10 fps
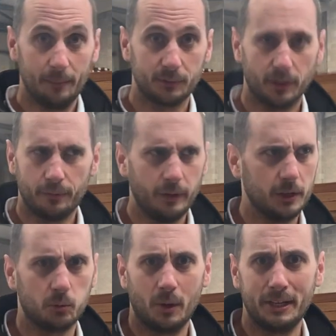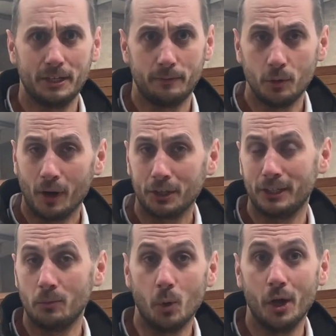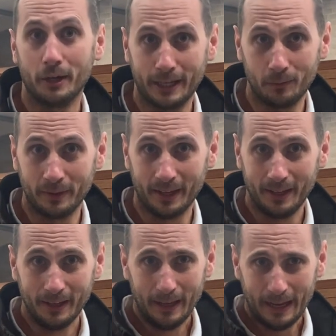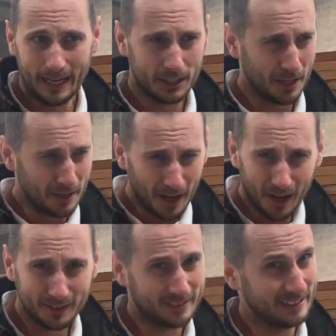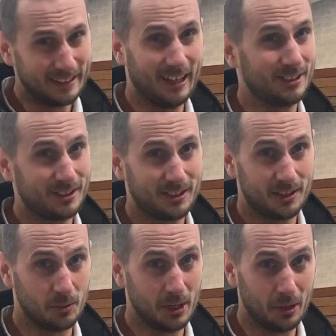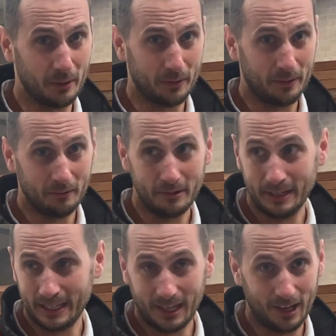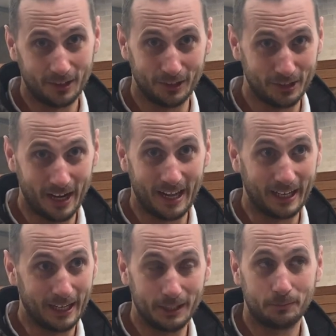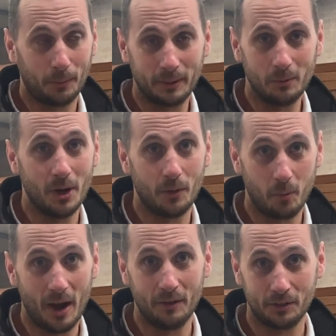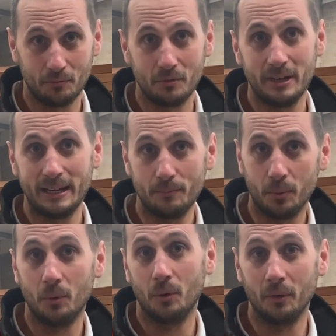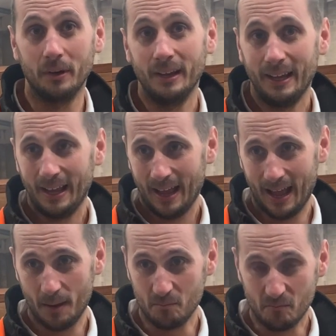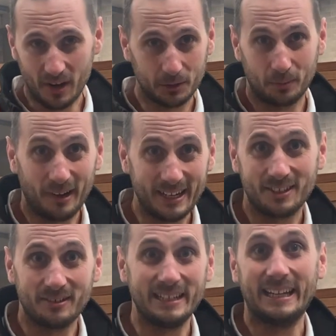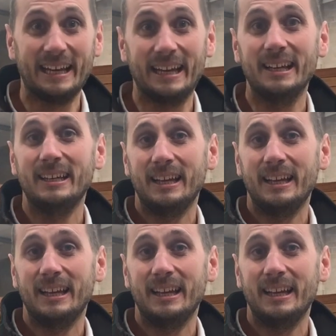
So the first one is if you're actually working with it, it's a nasty dust to work with, really carcinogenic, and it's probably worth wearing some really important respiratory gear